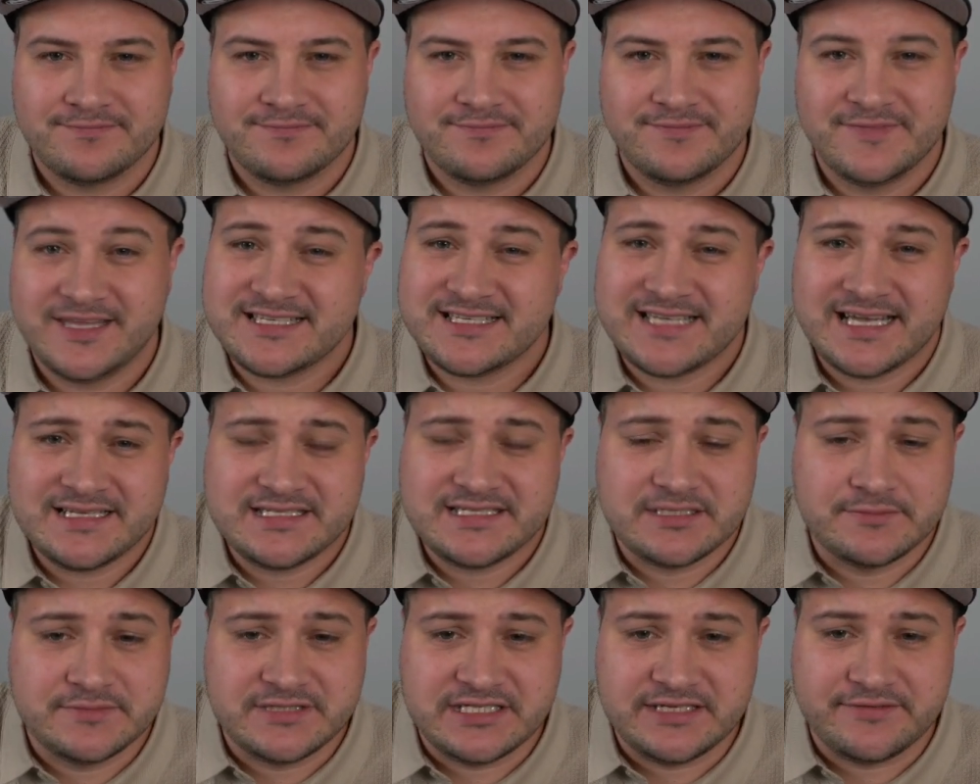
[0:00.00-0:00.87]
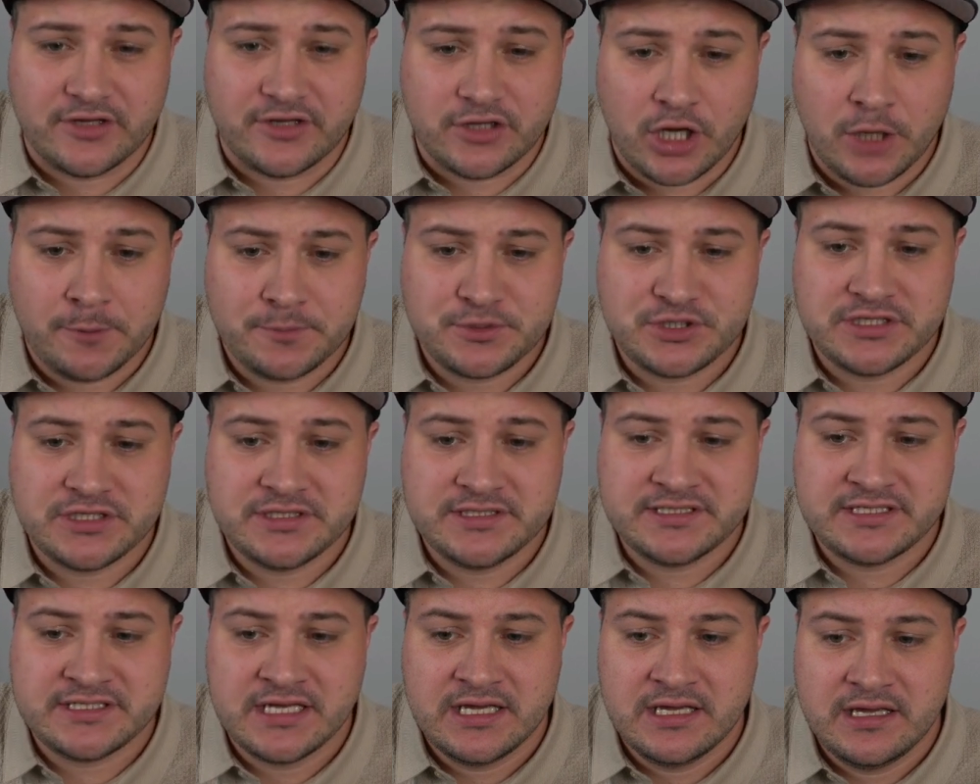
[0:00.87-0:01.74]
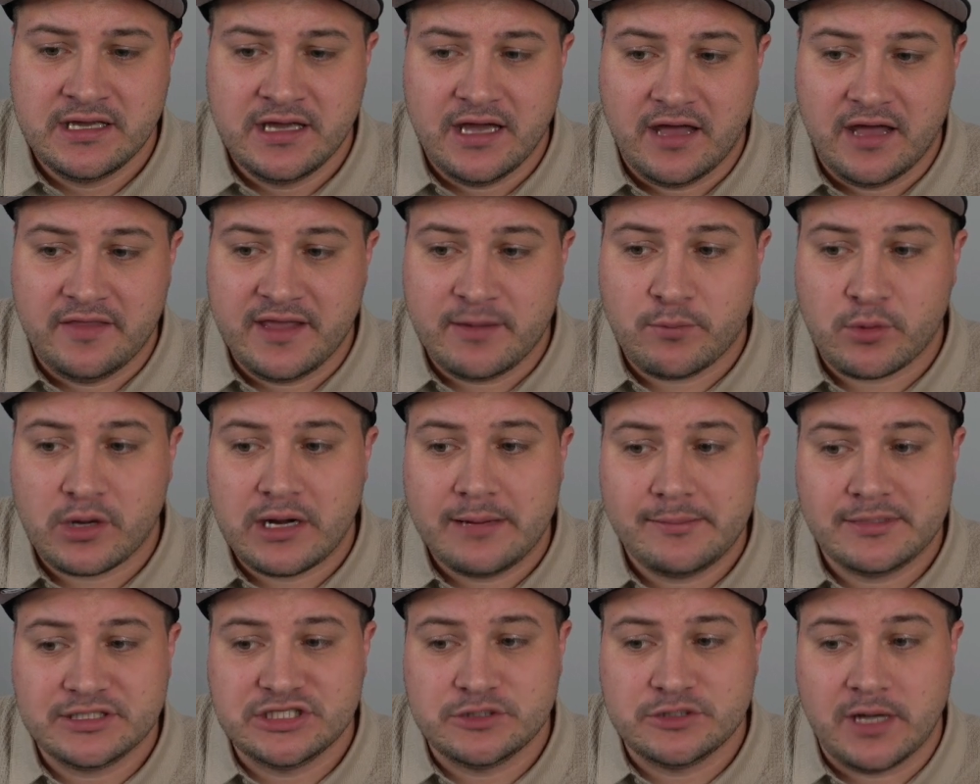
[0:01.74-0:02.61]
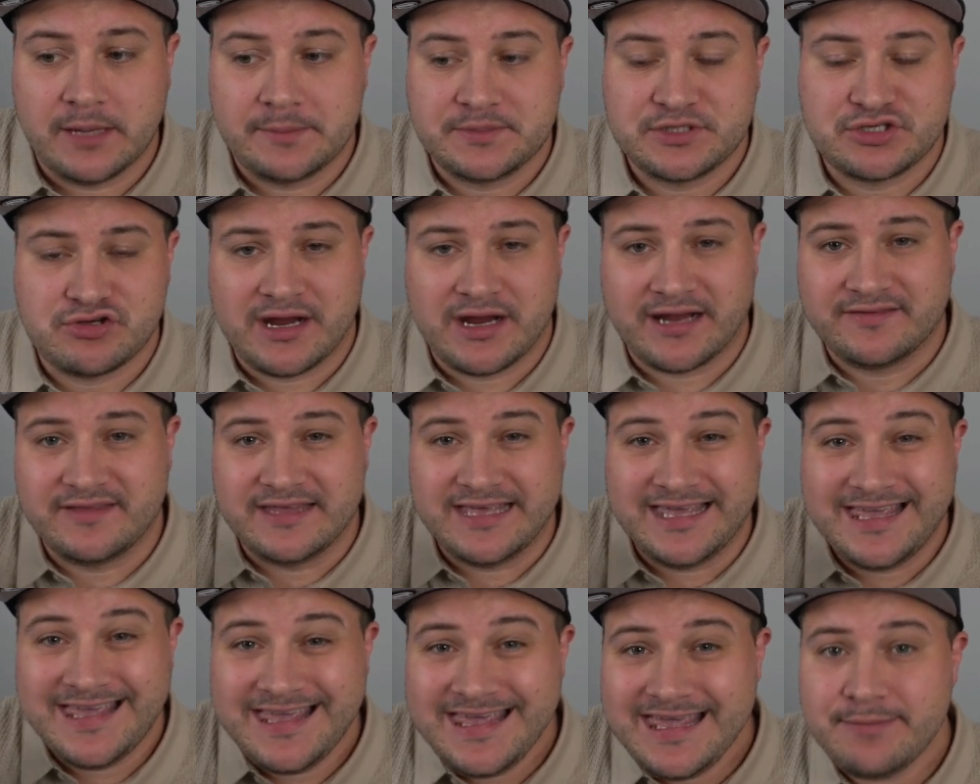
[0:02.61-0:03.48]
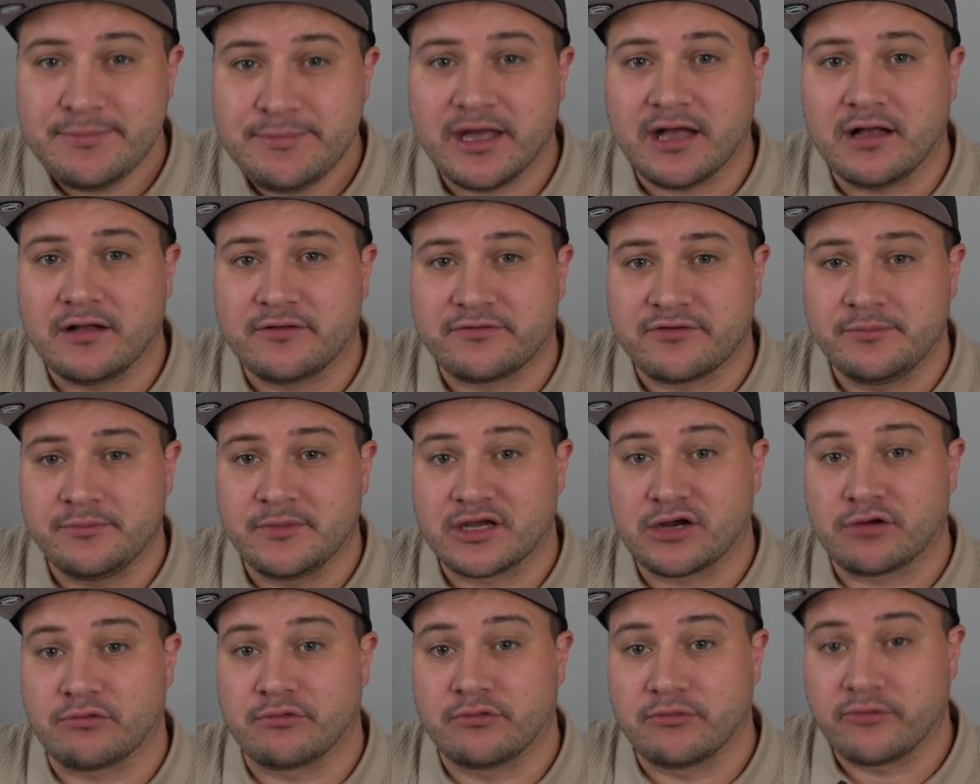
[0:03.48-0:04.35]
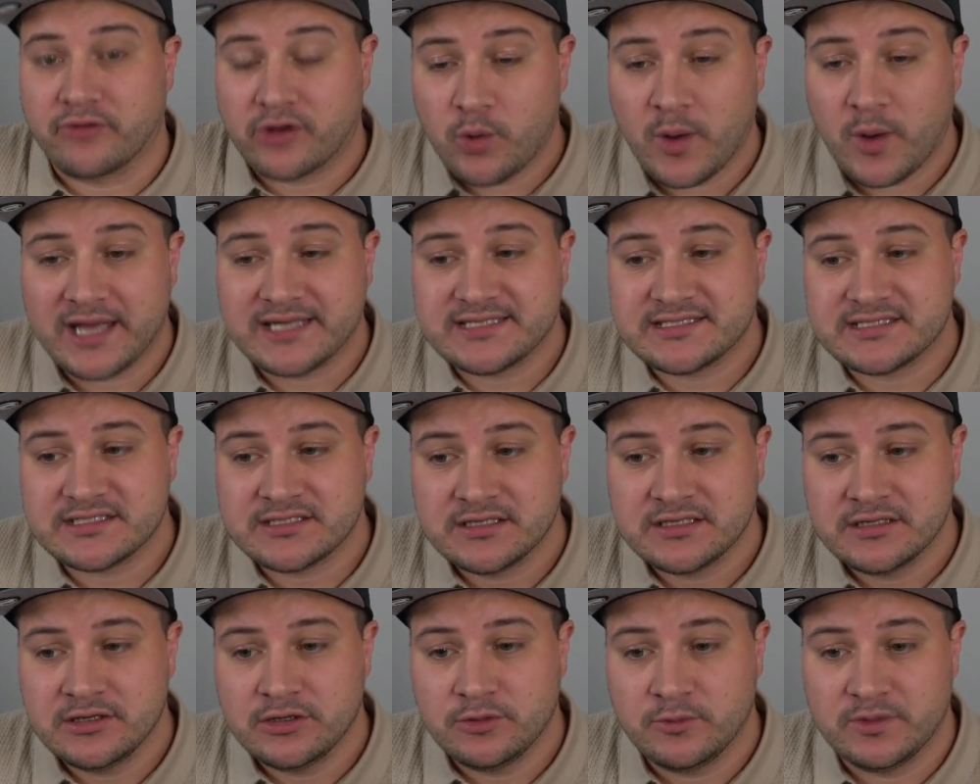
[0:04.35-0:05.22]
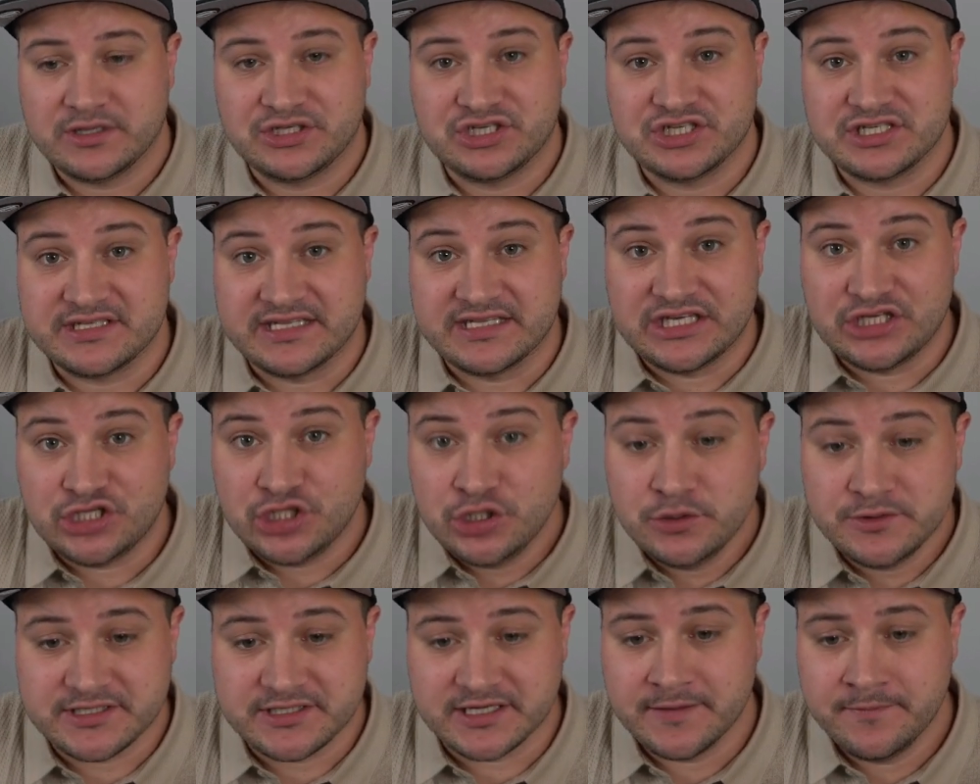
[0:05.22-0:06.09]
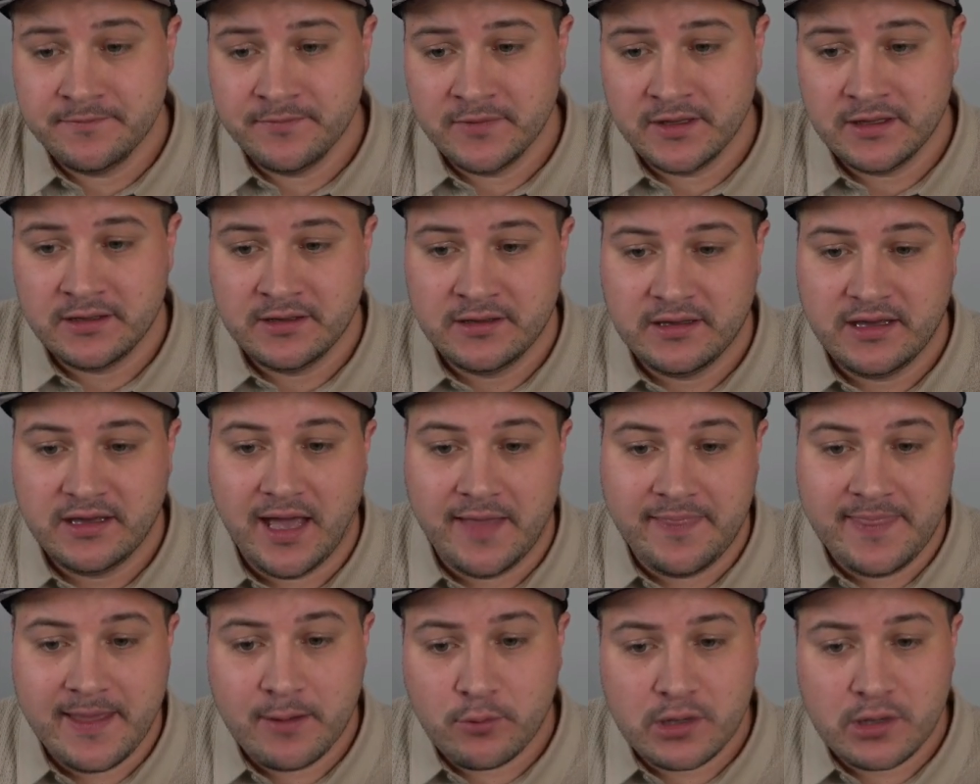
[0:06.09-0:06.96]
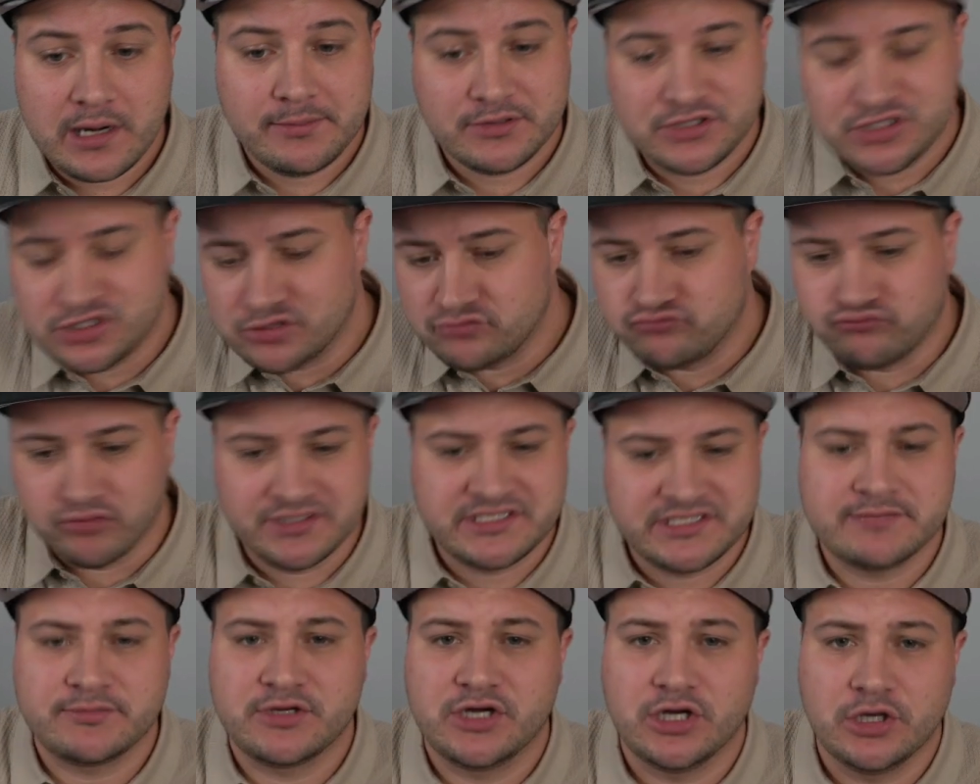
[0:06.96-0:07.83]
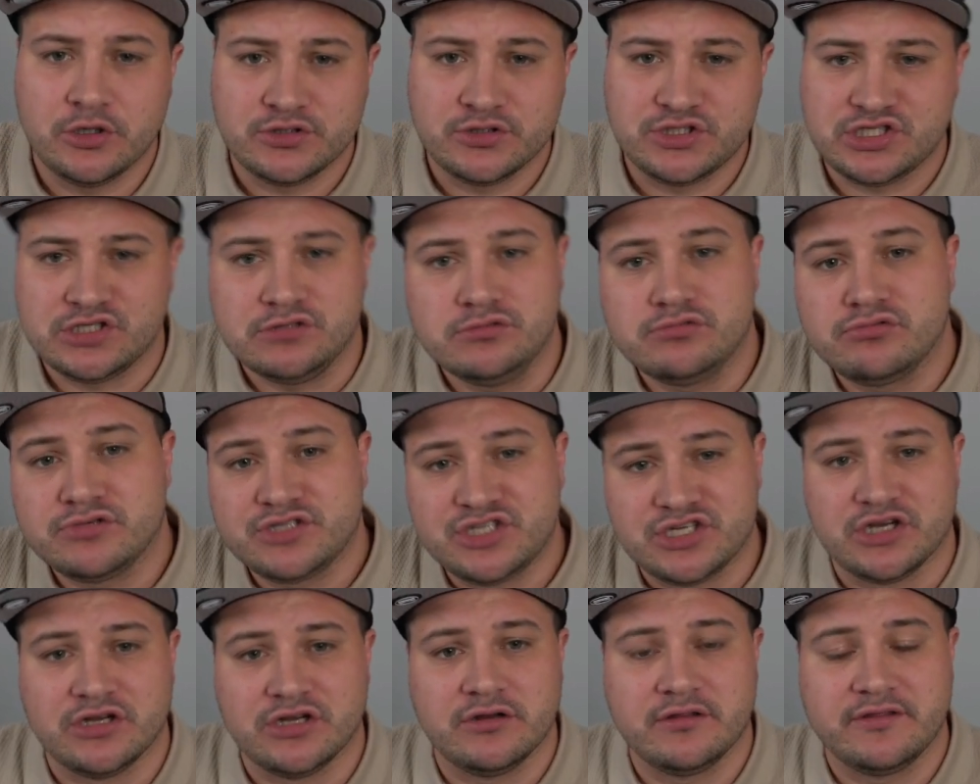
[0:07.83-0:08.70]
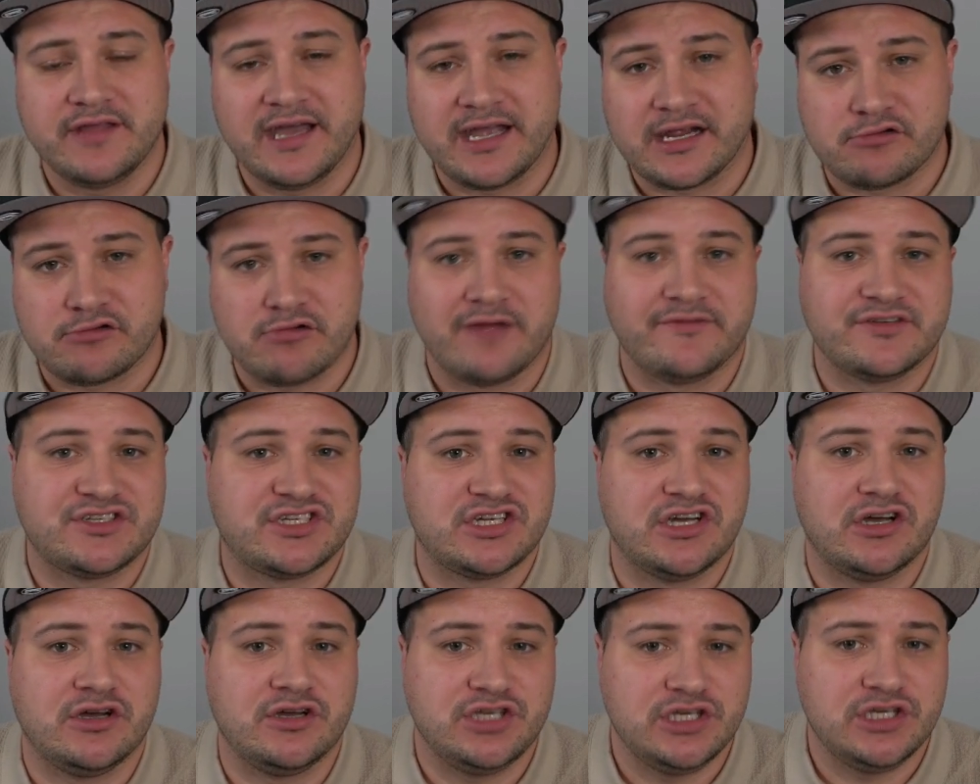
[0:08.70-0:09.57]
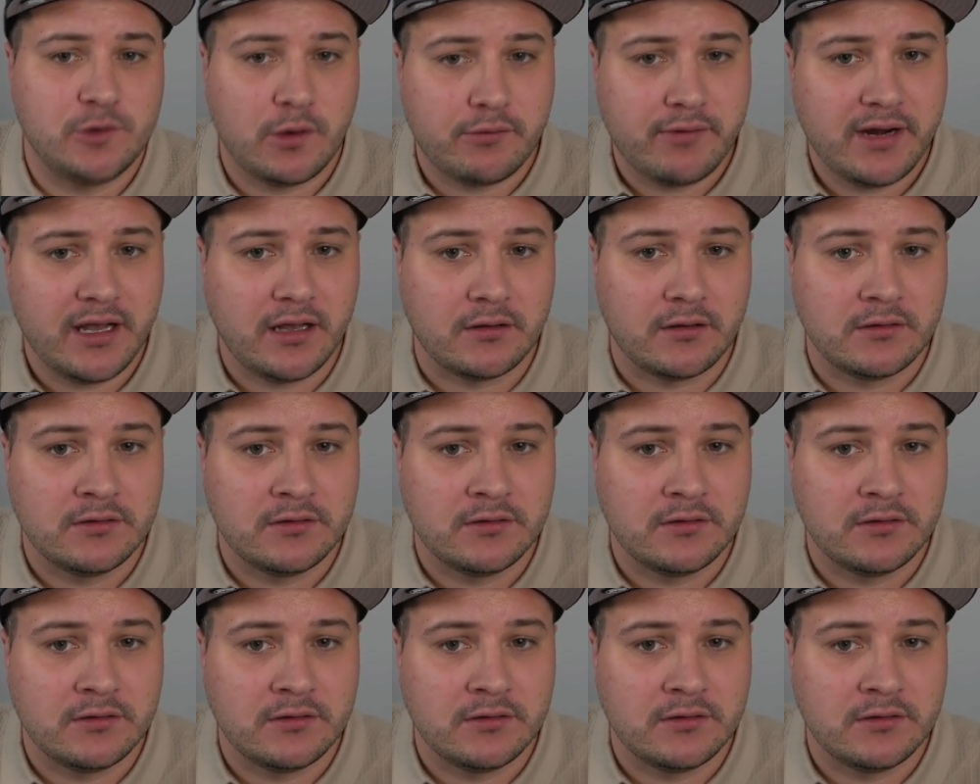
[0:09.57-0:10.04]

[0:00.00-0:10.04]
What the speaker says: This has some default options, and then we're able to abstract the email from the current request, which is the user, and then we're able to run some code to return that gravatar URL.